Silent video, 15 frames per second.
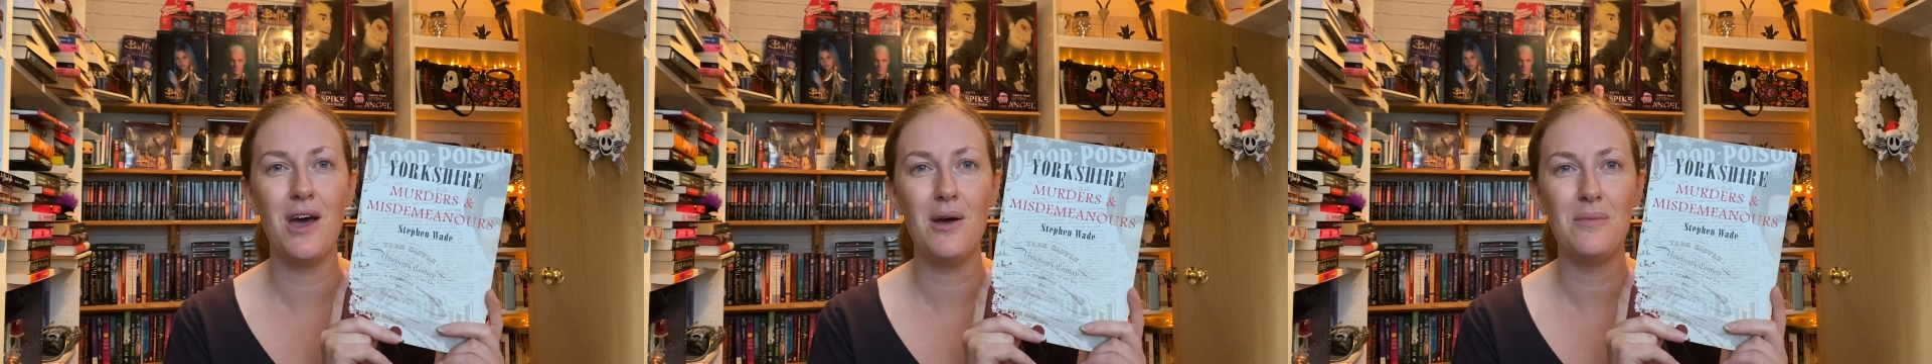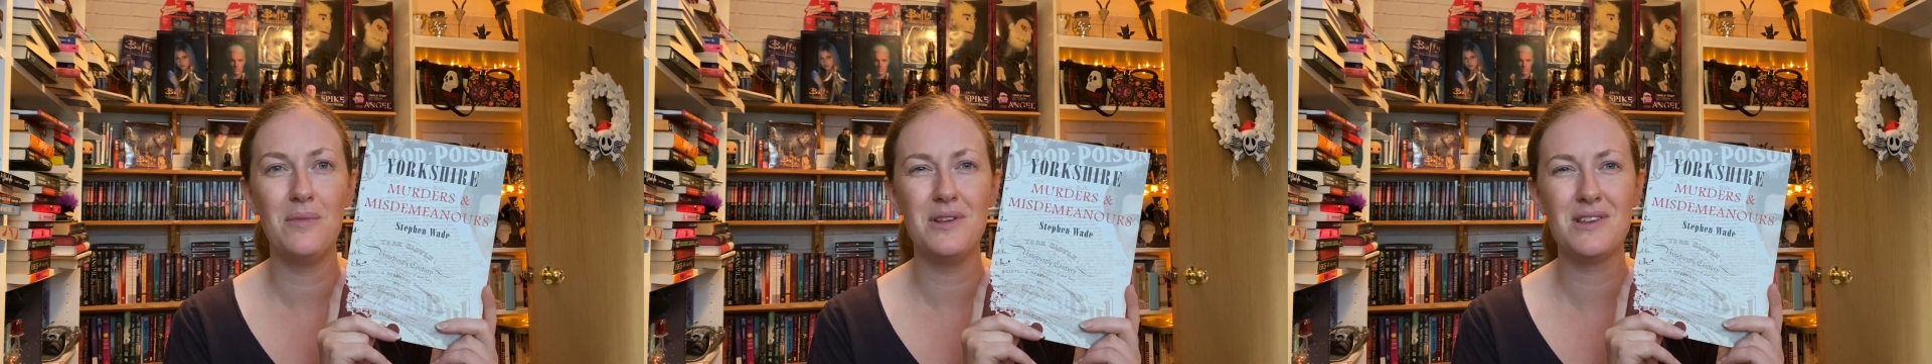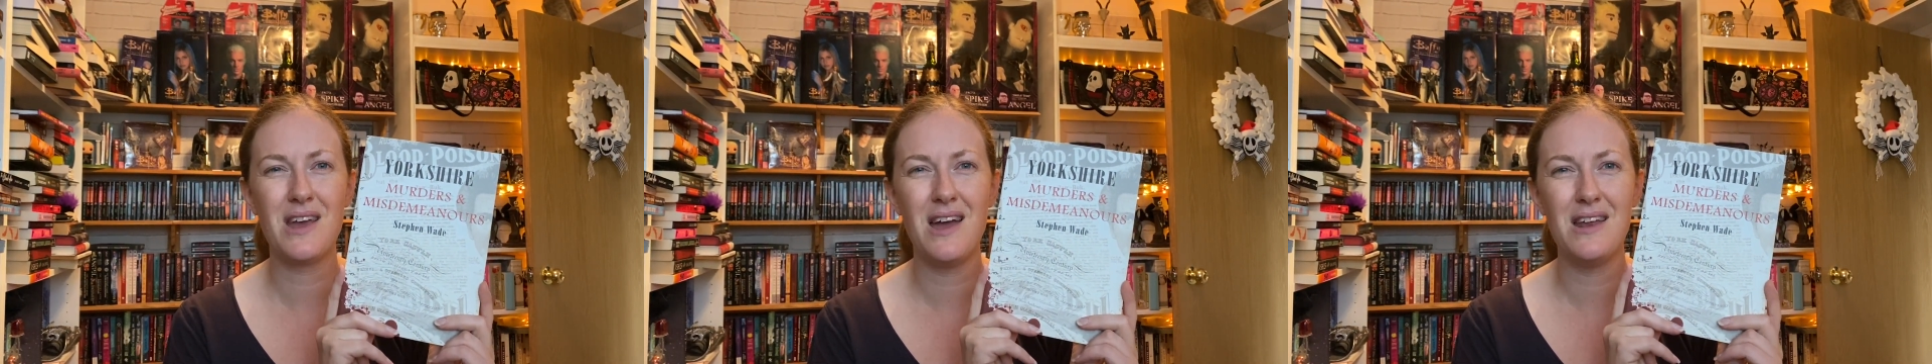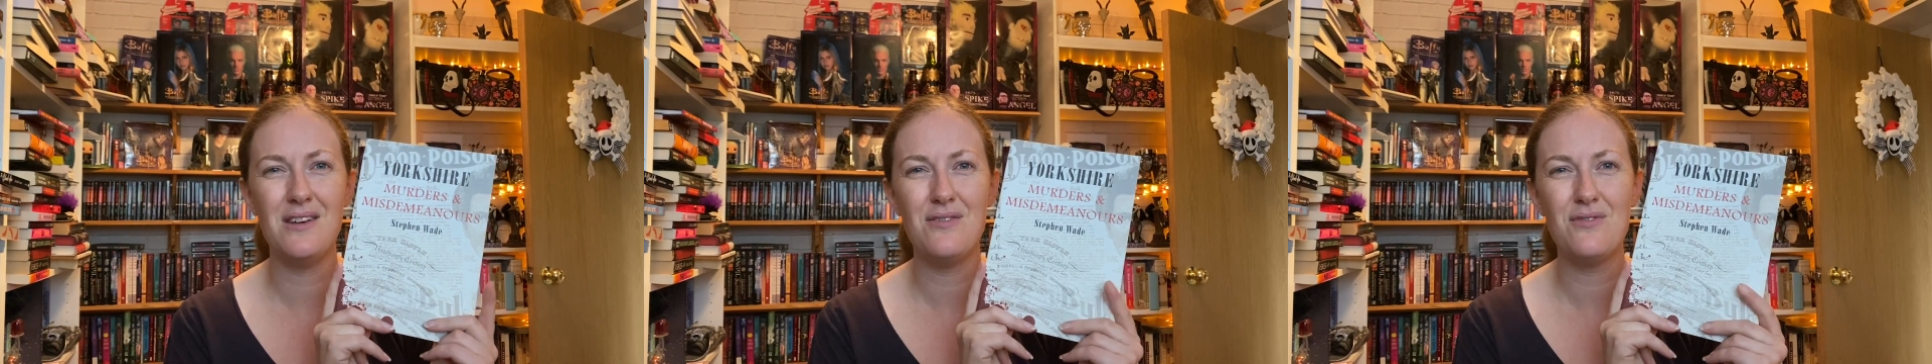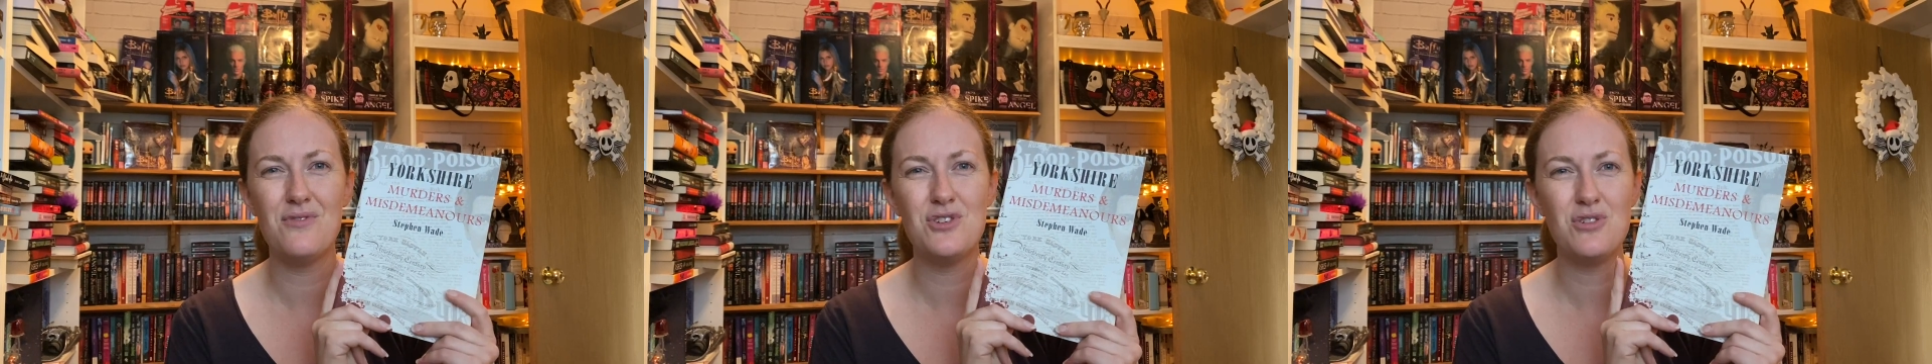with kind
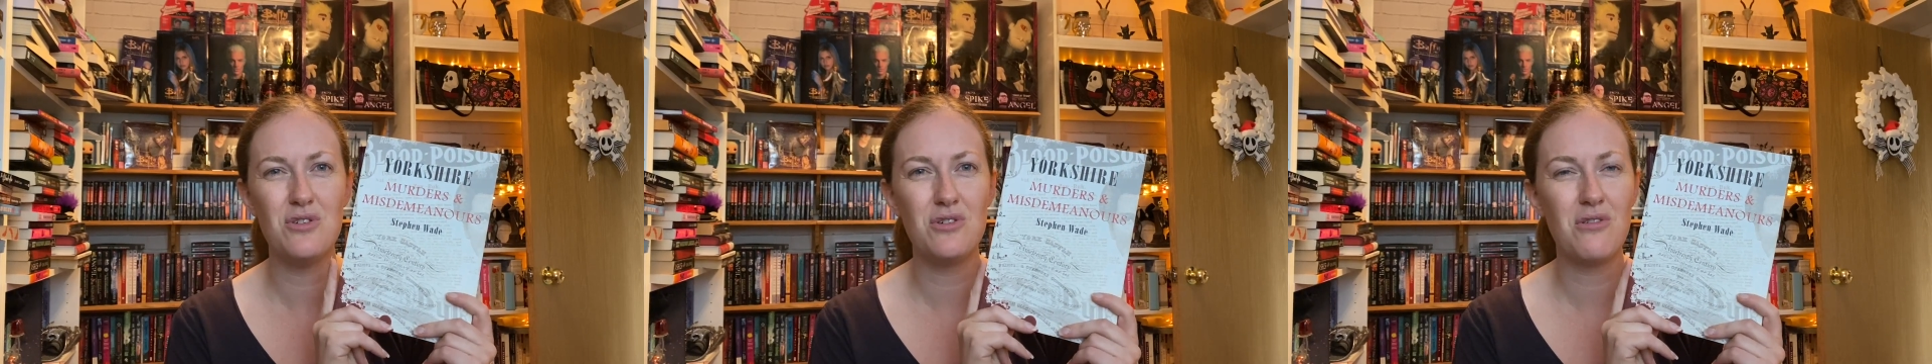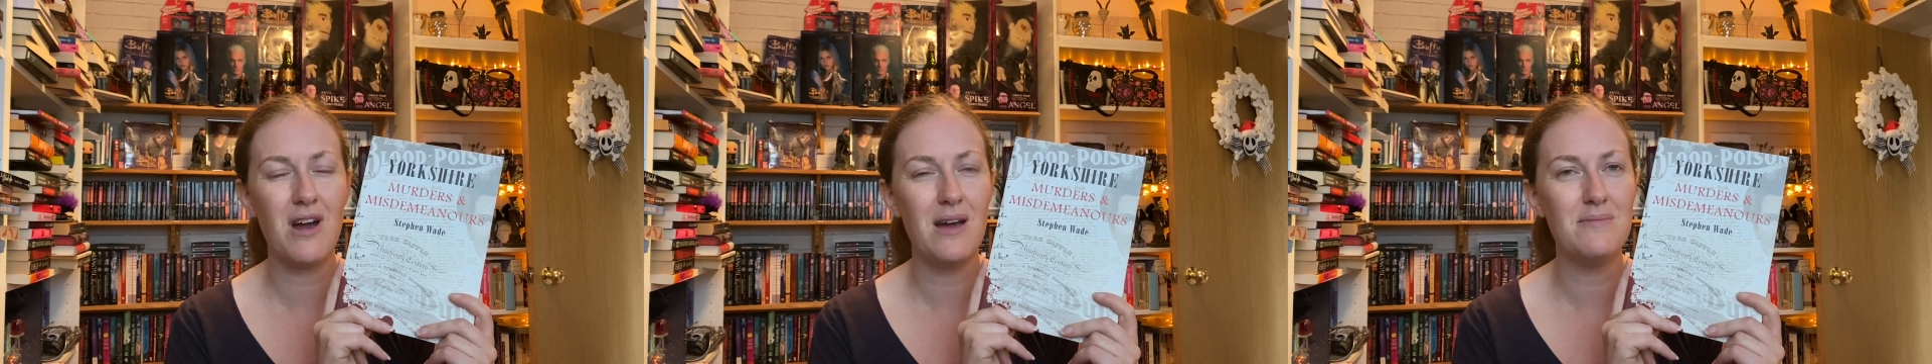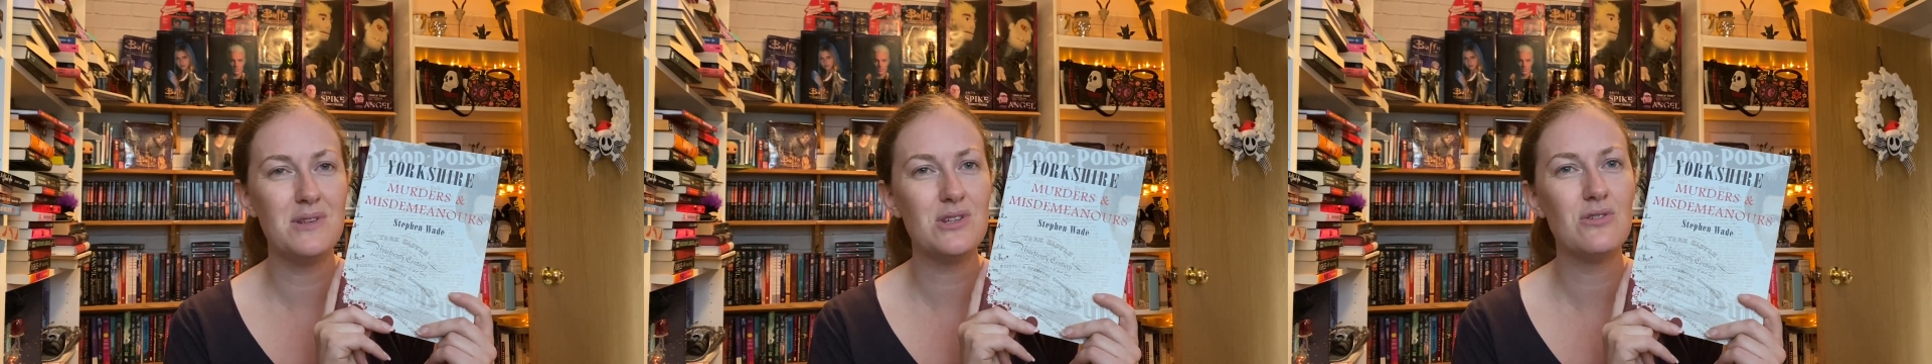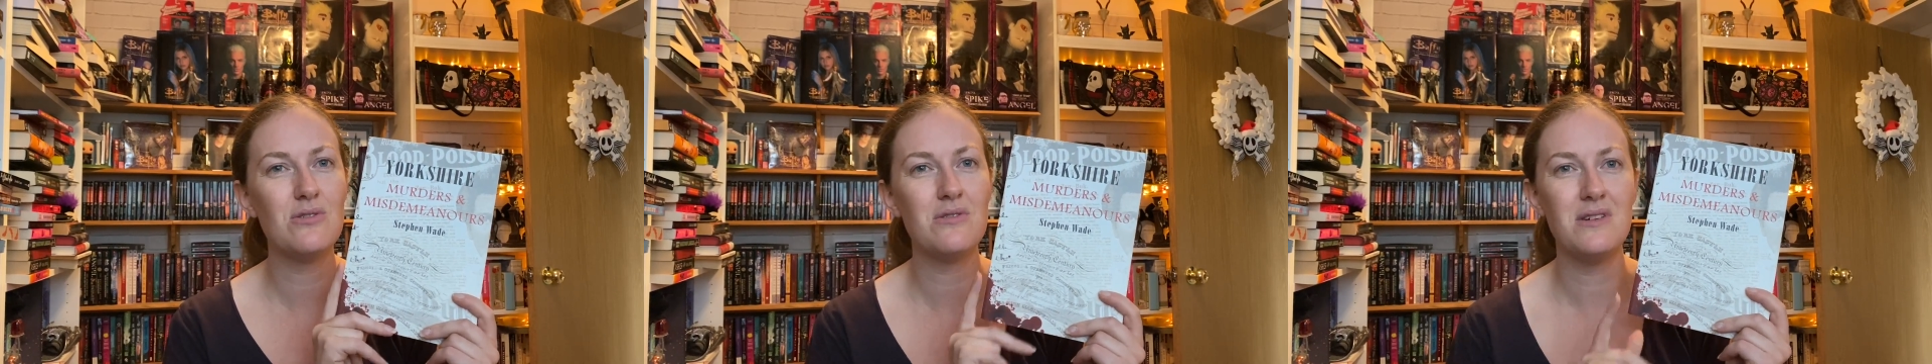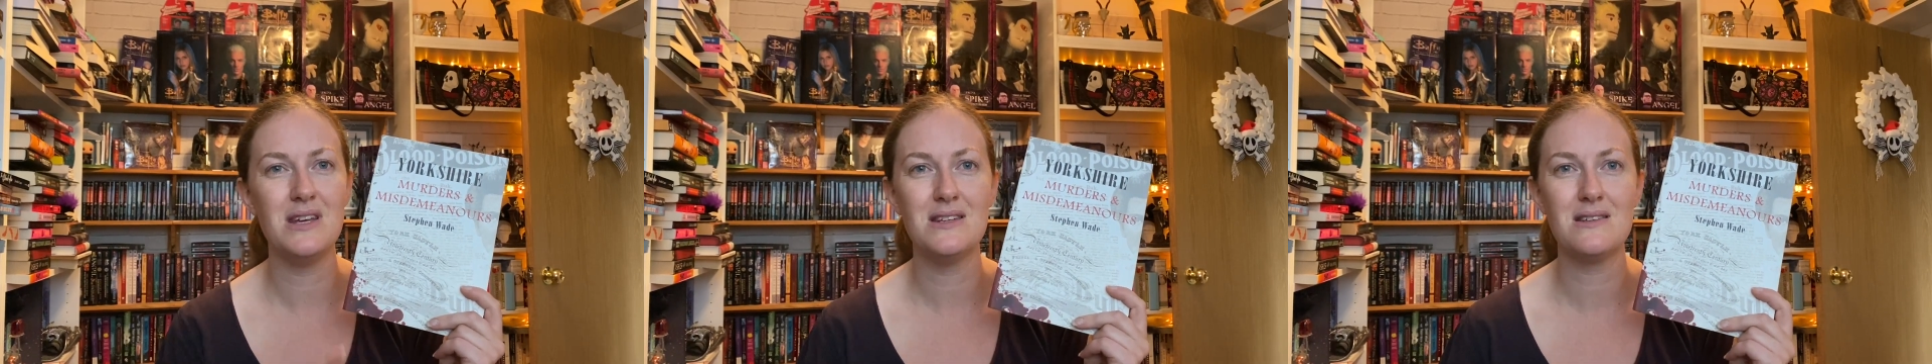of true crime
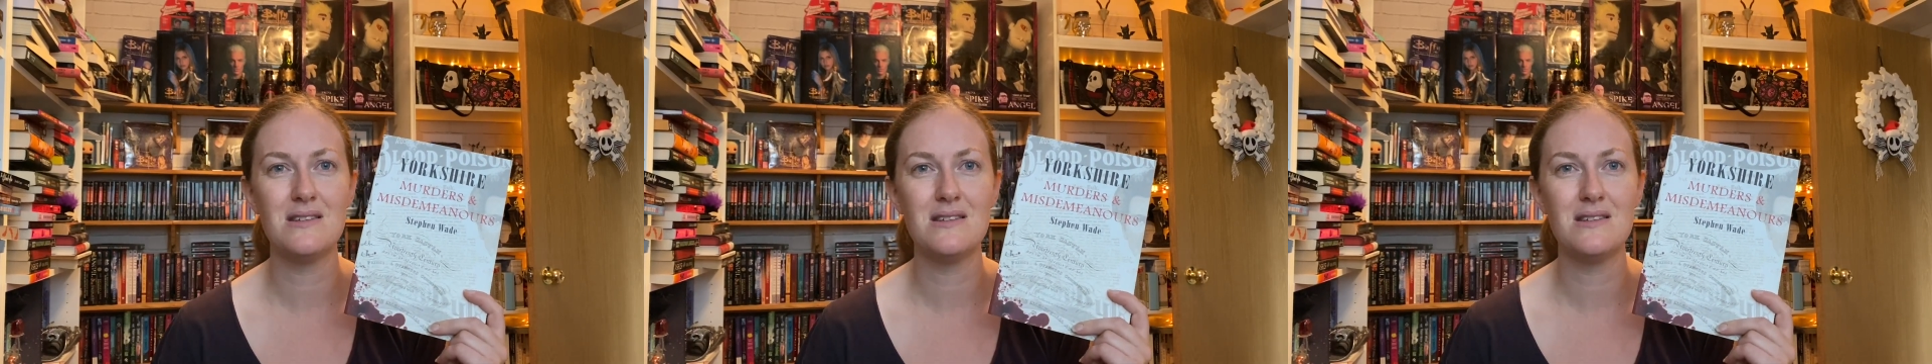stories